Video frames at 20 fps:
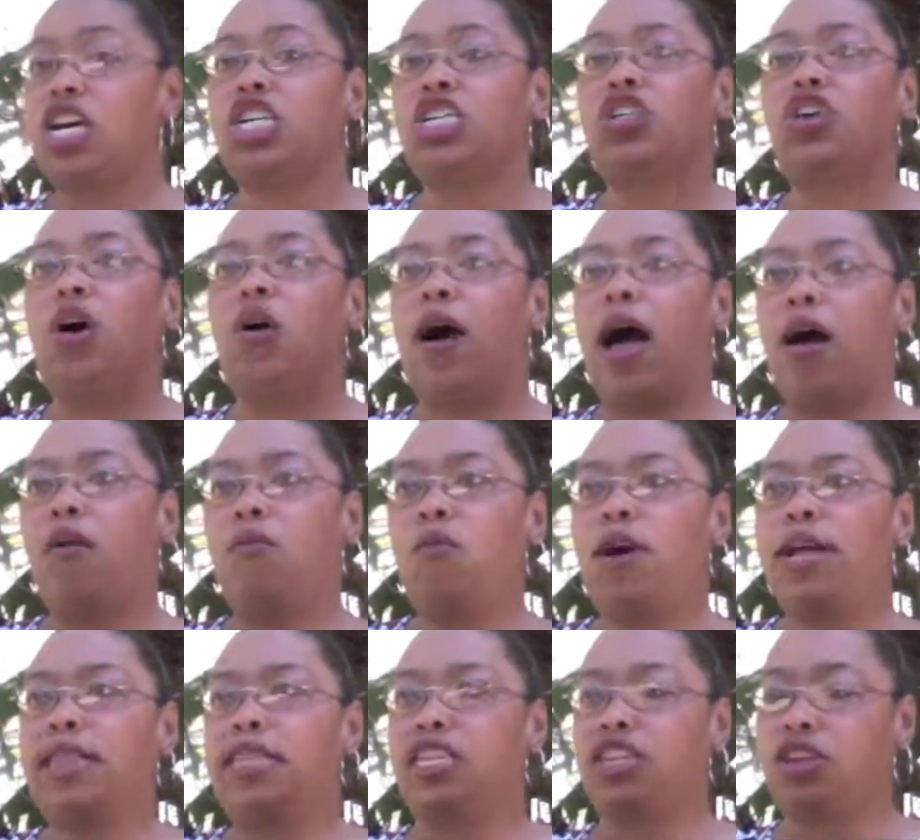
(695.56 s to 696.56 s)
So I
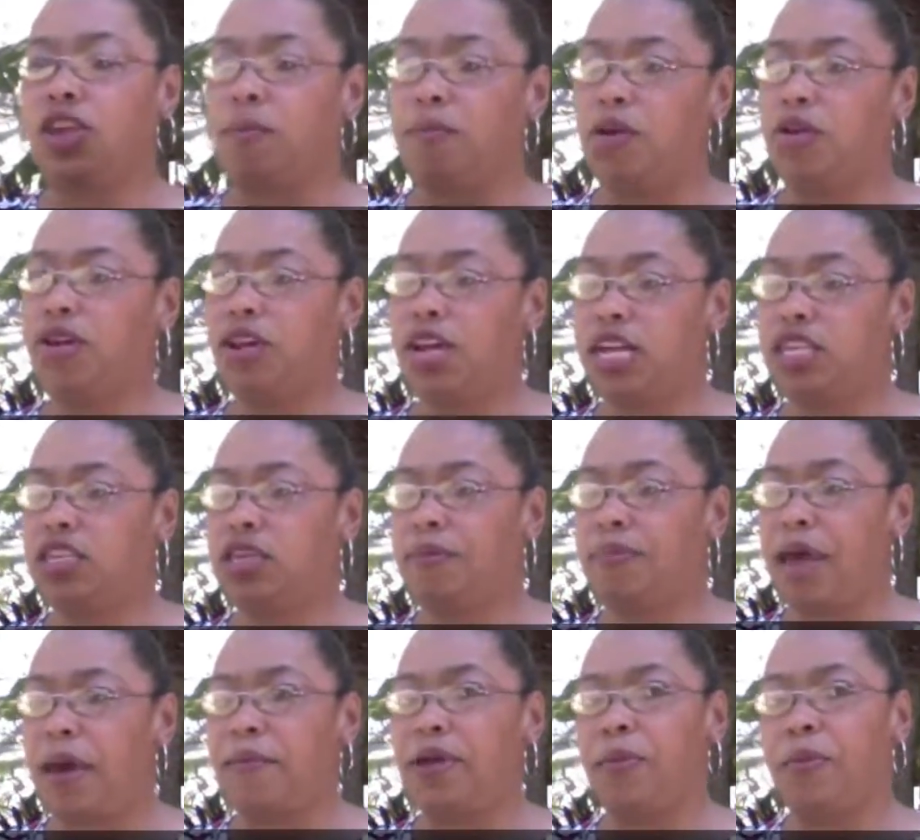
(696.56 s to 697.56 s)
want this community to
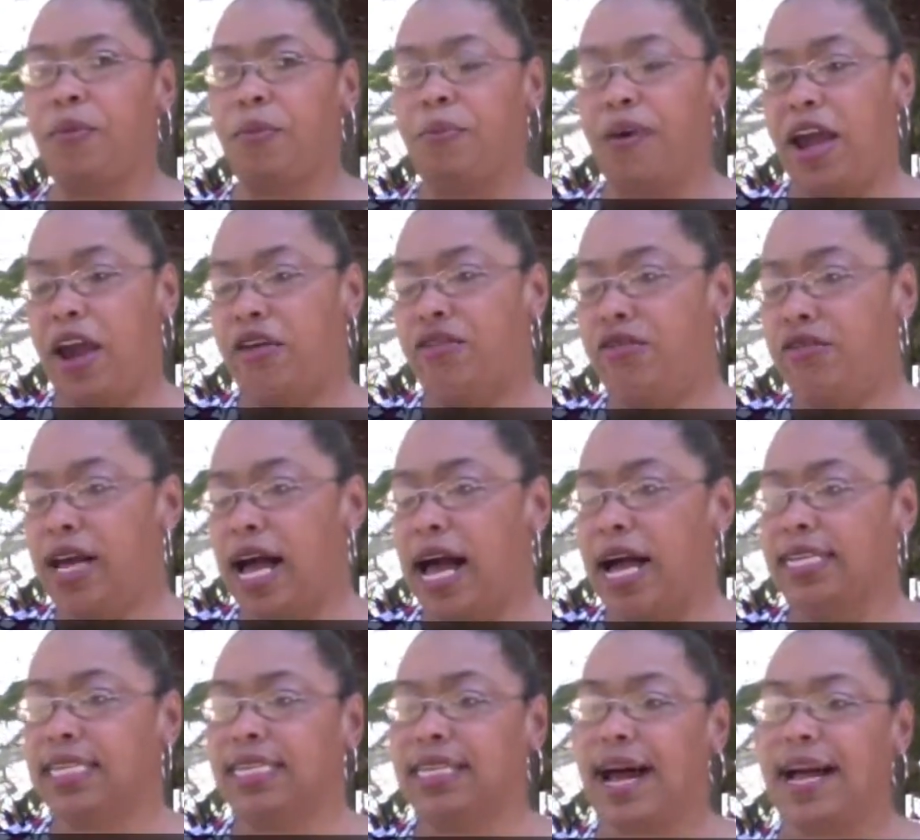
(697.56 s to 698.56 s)
be able to prepare you
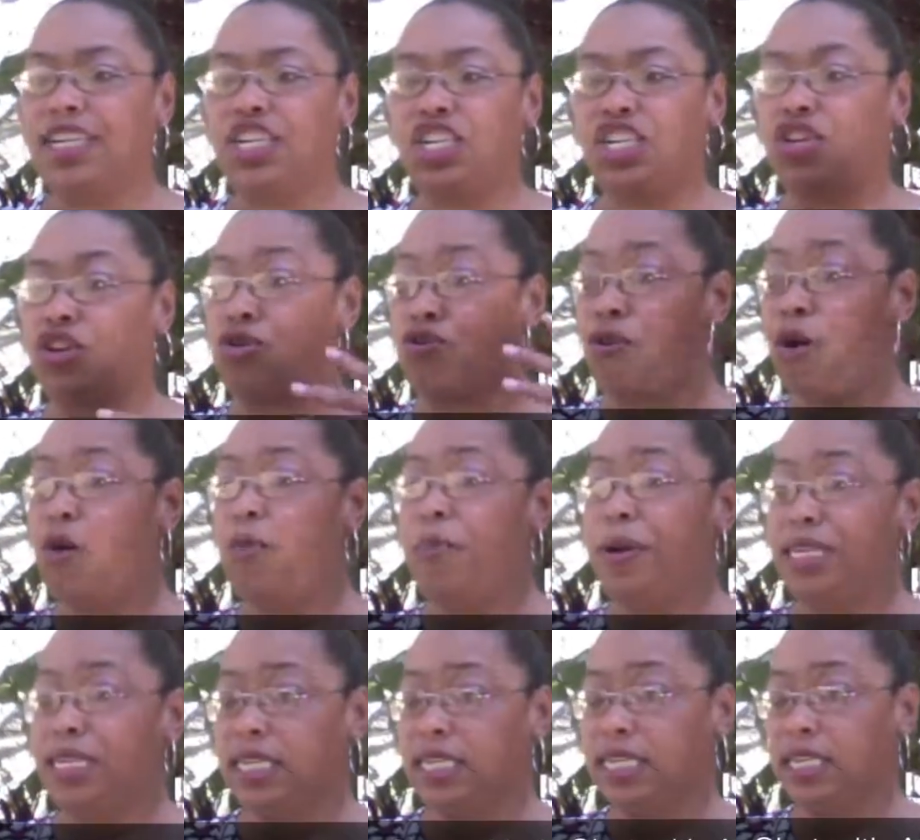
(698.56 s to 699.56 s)
guys, not just to grow
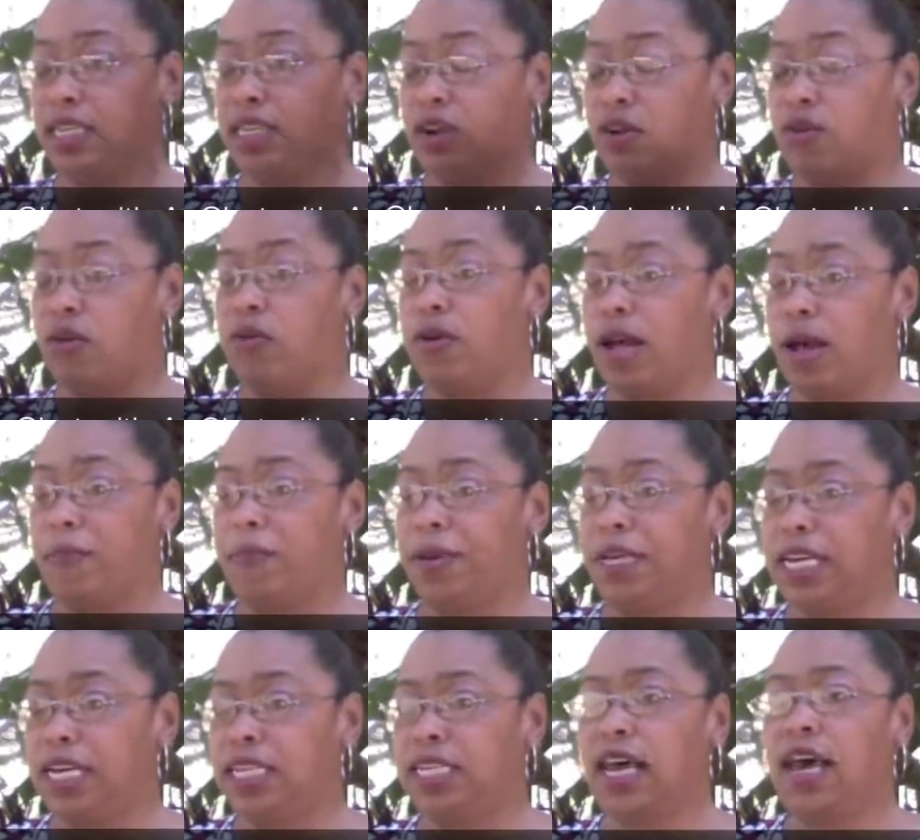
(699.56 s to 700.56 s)
businesses and grow
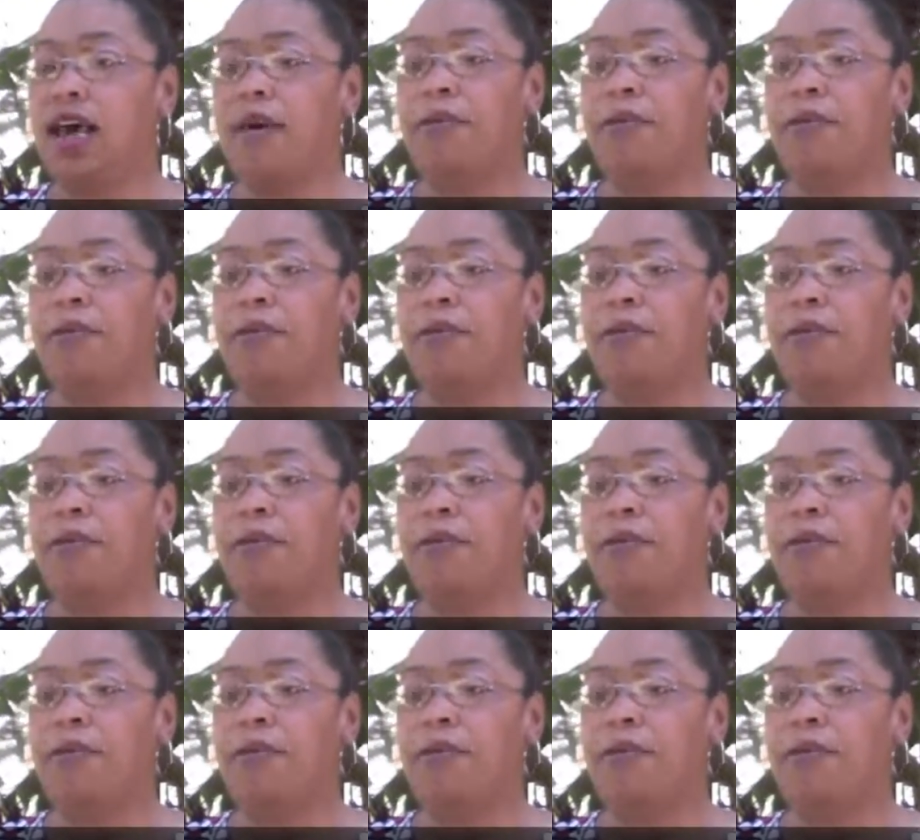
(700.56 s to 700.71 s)
companies,